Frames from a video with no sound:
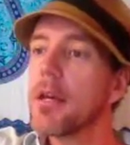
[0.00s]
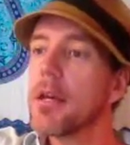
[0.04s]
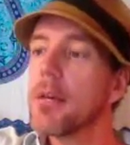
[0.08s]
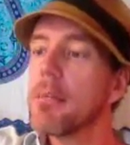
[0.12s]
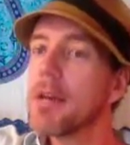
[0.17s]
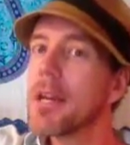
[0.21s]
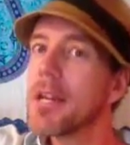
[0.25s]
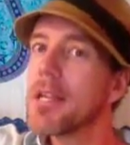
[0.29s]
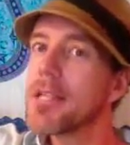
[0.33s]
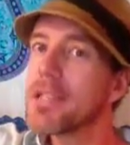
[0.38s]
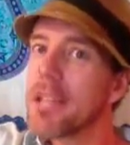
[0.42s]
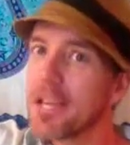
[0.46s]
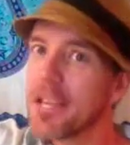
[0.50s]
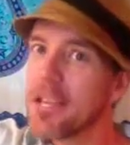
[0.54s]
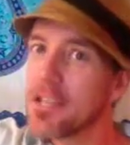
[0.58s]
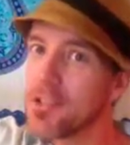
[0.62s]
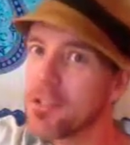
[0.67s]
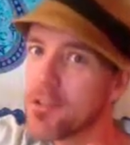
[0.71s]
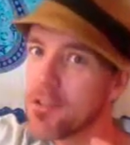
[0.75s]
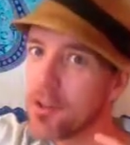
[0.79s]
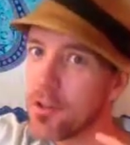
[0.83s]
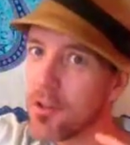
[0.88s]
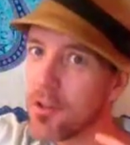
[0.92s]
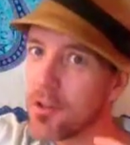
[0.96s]
meditation
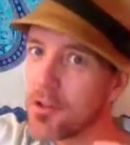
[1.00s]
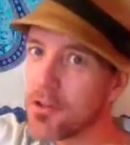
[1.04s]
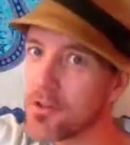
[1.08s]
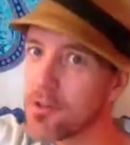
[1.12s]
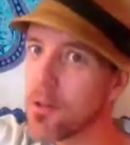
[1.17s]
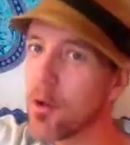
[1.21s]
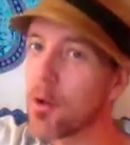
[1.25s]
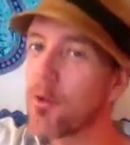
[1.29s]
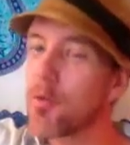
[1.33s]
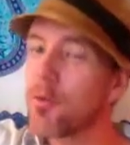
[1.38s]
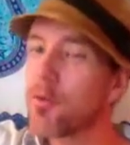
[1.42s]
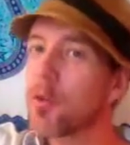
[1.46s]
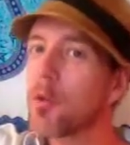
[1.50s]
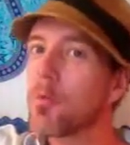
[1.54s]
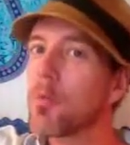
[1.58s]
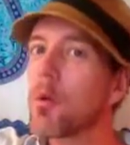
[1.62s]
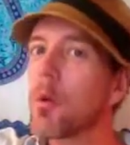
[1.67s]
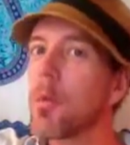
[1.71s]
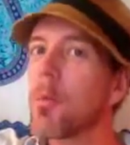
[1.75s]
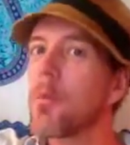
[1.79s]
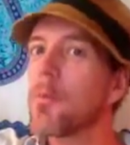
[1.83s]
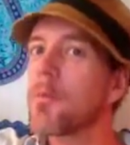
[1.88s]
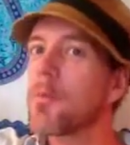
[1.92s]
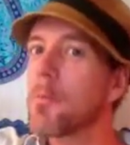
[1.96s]
is not going to solve all your
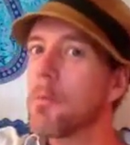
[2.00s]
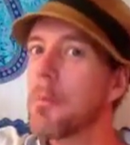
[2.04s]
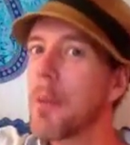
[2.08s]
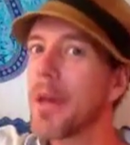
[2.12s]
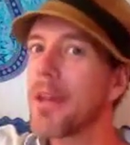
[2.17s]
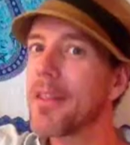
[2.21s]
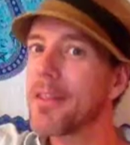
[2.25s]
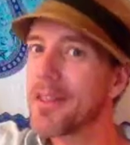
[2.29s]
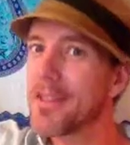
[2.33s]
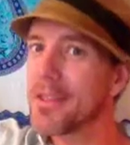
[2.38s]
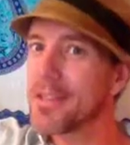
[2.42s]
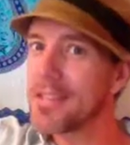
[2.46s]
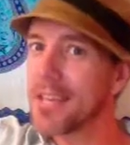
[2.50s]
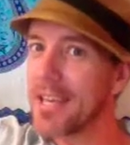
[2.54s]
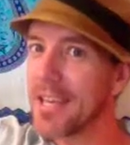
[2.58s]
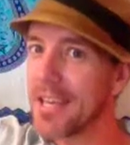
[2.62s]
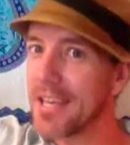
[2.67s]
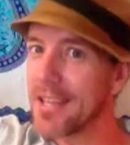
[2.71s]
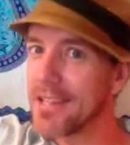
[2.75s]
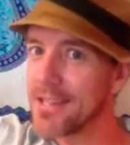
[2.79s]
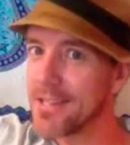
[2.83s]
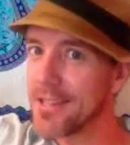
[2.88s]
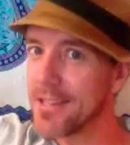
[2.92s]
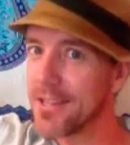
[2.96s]
problems and make things
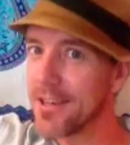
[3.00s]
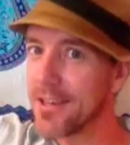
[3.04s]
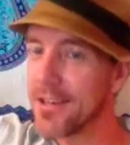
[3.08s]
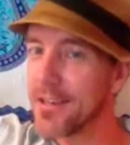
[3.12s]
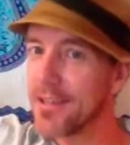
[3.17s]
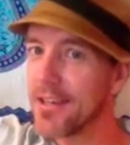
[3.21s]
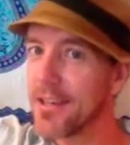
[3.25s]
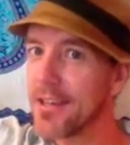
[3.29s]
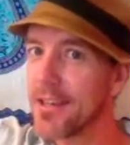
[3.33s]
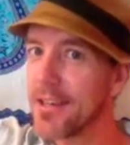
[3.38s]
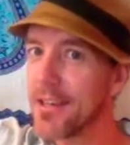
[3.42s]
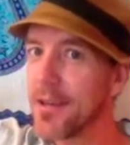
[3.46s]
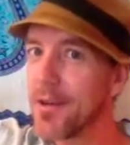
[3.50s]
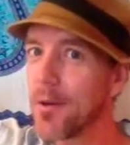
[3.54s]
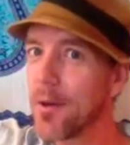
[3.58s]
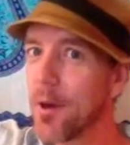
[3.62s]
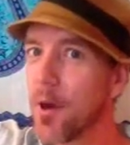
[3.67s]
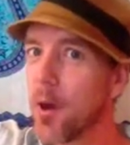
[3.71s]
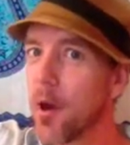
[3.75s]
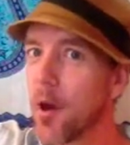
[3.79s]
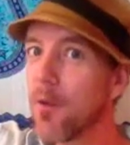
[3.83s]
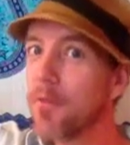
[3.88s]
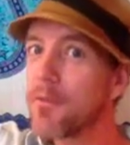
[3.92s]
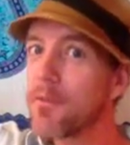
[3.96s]
easier.
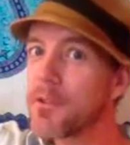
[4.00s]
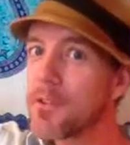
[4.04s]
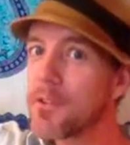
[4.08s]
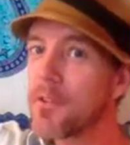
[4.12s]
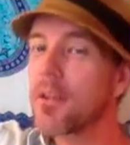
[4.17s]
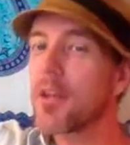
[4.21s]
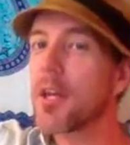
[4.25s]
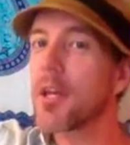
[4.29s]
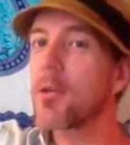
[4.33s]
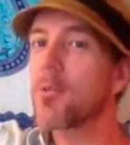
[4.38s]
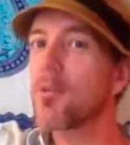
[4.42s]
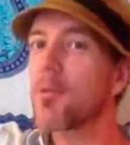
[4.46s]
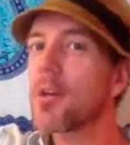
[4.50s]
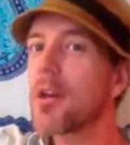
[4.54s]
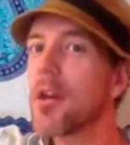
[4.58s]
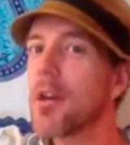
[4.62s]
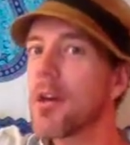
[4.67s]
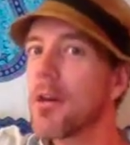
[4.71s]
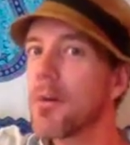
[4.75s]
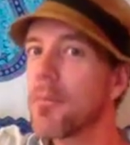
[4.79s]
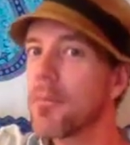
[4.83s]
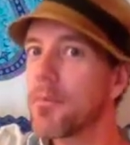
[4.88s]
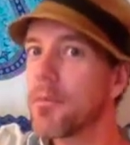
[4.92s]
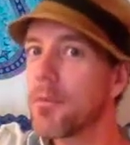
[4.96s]
Often it will
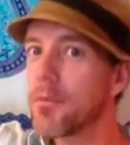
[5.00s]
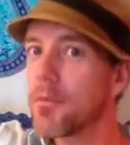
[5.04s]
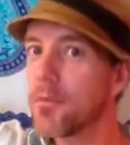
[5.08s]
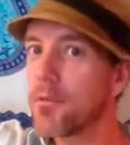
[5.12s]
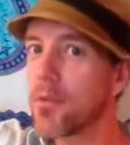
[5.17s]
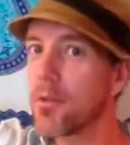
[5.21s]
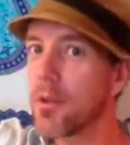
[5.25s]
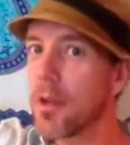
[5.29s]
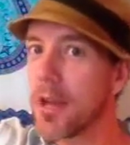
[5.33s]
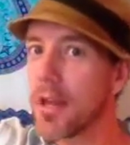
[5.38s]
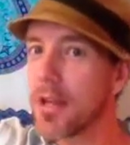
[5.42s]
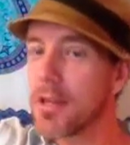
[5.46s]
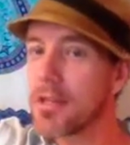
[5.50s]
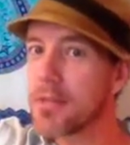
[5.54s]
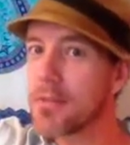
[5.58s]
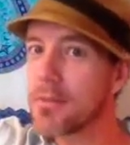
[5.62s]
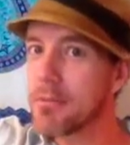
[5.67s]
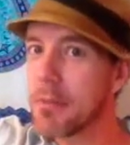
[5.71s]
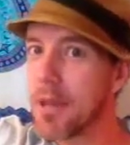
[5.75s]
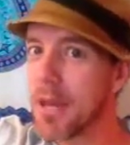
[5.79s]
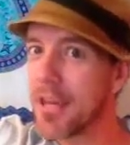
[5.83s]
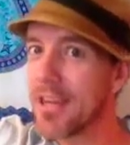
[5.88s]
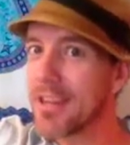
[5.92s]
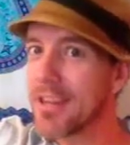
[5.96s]
come through as
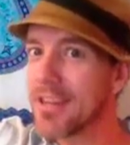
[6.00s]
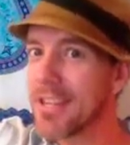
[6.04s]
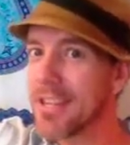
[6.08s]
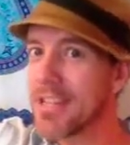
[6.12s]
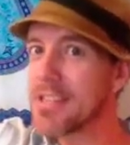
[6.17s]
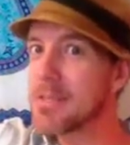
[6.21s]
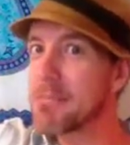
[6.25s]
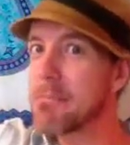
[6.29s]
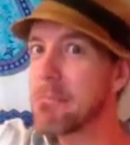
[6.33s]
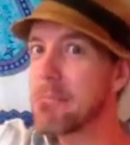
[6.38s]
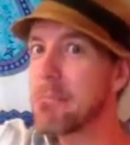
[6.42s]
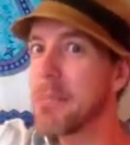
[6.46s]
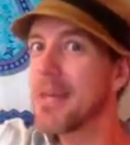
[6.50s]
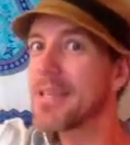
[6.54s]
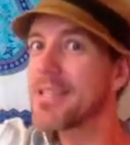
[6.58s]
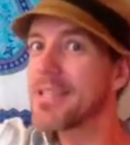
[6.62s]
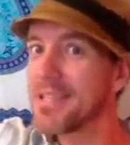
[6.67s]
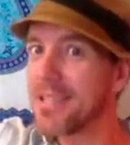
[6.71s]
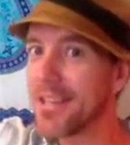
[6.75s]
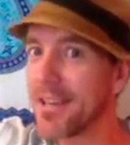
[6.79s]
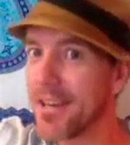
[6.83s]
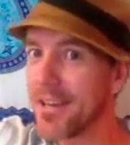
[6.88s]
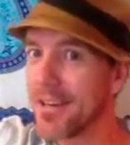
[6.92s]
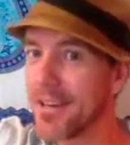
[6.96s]
making things
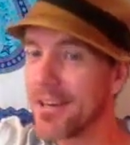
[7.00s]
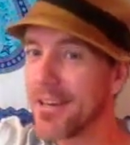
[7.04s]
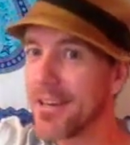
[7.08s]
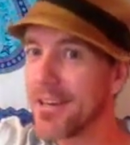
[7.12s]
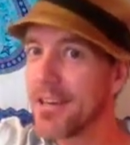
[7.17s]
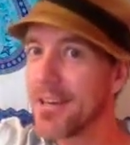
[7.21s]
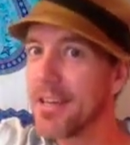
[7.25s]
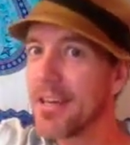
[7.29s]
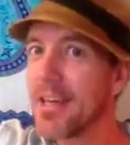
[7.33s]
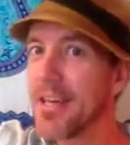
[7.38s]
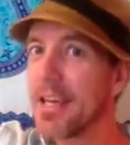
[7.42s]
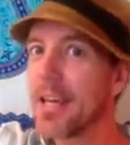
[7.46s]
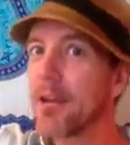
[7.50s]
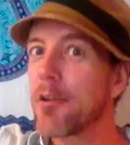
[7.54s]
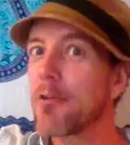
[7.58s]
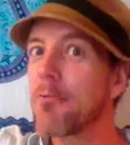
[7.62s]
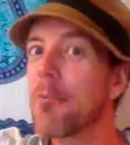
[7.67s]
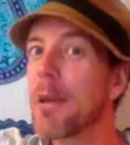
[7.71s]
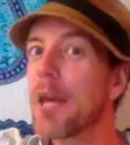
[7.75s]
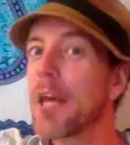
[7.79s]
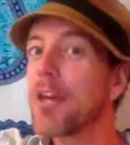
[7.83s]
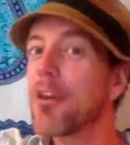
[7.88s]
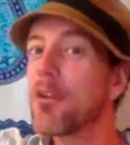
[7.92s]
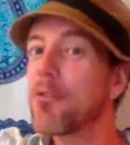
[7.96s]
messier. It'll
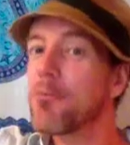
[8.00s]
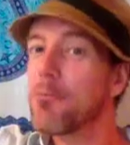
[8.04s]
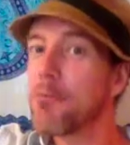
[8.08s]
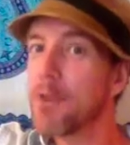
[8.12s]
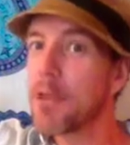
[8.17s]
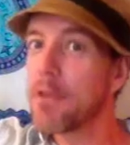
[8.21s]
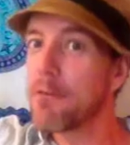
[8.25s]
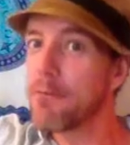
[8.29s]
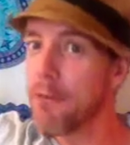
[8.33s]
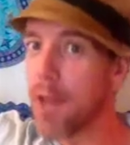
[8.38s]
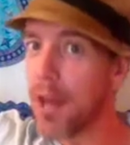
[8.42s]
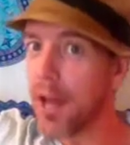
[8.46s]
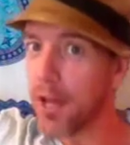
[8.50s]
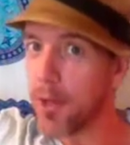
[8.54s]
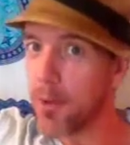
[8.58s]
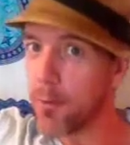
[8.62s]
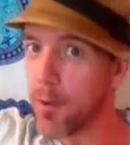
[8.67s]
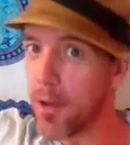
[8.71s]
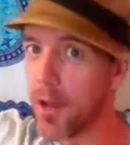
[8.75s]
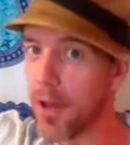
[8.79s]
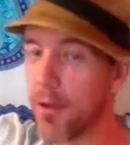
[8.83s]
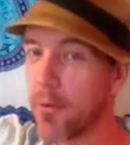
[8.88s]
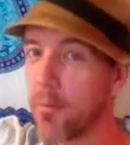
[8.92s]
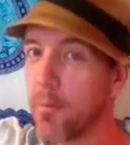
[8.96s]
make you
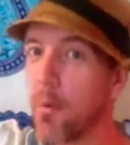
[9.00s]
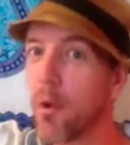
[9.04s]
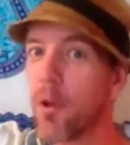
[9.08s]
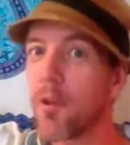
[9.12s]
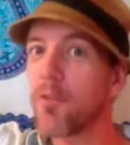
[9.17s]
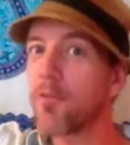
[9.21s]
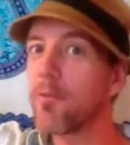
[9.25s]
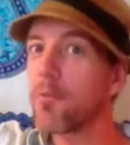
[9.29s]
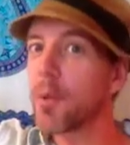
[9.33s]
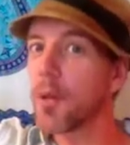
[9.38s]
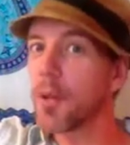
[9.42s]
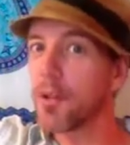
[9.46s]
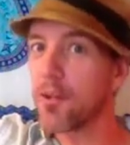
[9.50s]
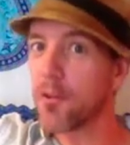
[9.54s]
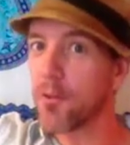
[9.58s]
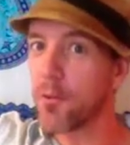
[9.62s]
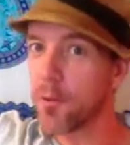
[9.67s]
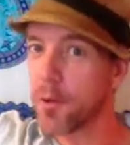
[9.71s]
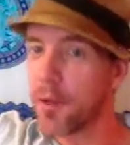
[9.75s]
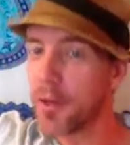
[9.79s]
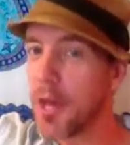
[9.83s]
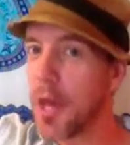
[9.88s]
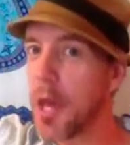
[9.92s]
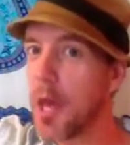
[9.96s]
reevaluate what you've been
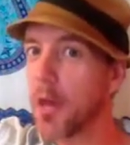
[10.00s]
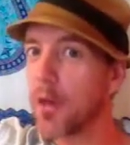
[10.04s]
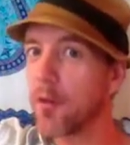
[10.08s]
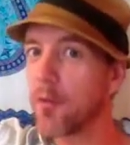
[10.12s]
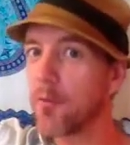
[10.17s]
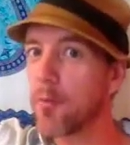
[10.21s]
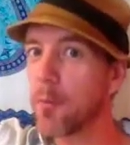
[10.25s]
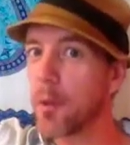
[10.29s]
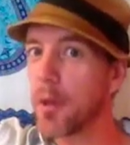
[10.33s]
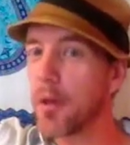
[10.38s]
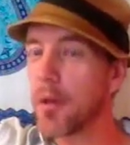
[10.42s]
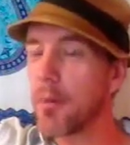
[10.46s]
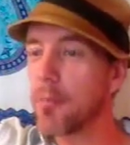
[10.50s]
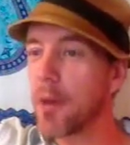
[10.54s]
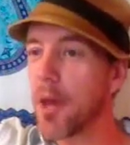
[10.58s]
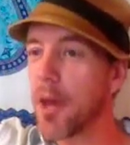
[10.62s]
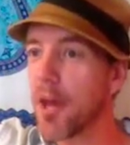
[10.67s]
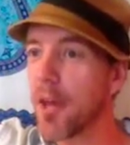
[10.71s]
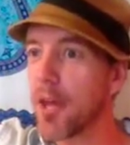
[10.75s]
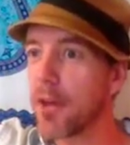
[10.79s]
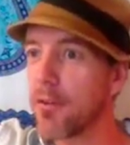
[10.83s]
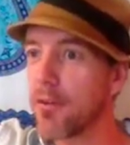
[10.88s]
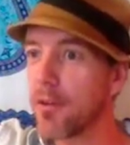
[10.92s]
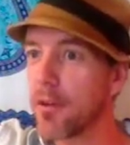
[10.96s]
doing, how you've been
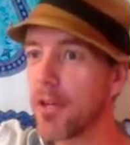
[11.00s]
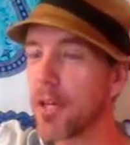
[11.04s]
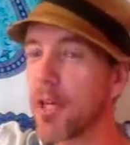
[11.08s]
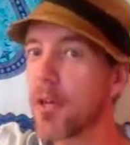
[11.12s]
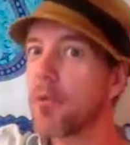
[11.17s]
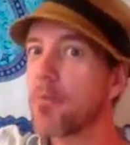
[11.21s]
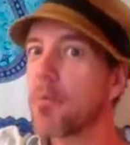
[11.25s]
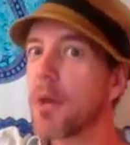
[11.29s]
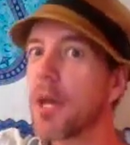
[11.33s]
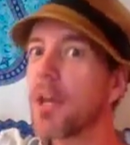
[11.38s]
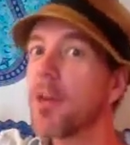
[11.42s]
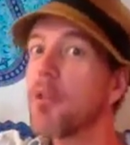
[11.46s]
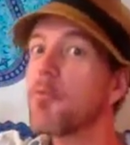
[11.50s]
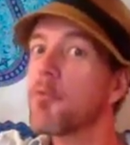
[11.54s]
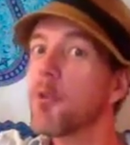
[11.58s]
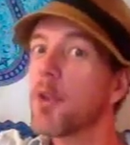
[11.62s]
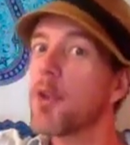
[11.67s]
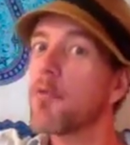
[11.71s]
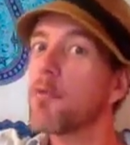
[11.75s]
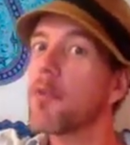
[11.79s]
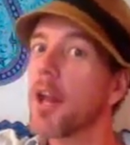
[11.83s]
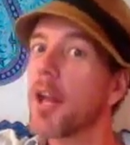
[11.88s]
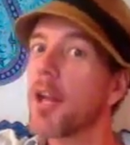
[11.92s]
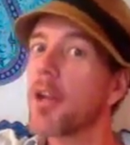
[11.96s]
behaving. It'll make you
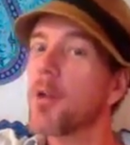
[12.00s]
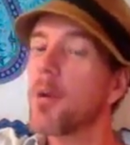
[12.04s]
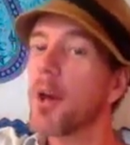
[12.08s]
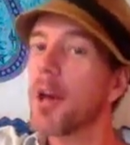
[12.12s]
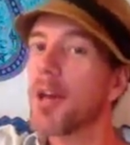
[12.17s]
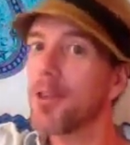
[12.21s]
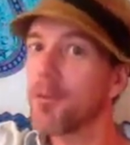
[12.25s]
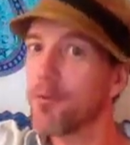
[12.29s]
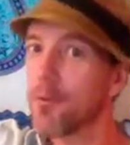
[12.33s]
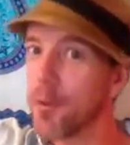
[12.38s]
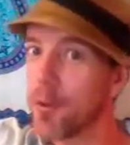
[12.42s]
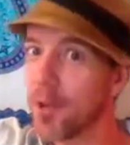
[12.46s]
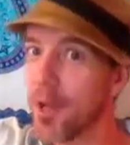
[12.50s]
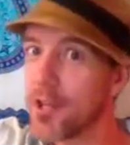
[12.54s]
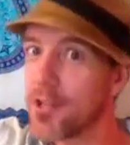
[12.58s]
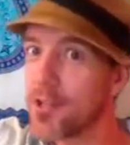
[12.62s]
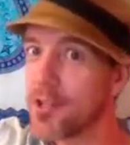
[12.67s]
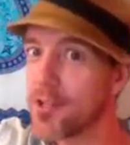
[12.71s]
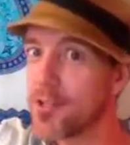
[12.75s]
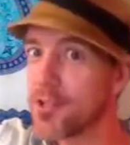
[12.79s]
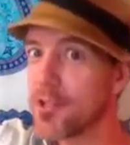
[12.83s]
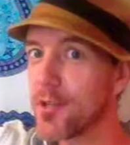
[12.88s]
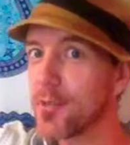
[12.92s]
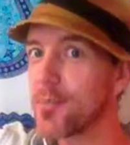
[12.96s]
reevaluate your
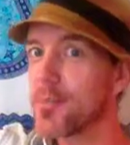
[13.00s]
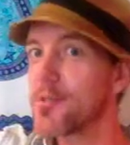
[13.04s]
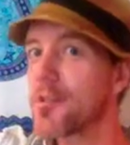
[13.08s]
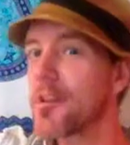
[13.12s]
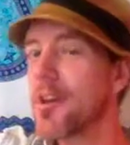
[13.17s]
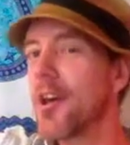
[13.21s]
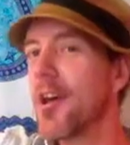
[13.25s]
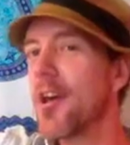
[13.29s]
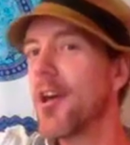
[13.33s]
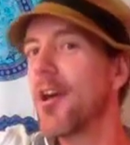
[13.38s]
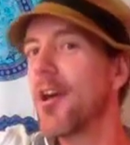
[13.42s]
relationships.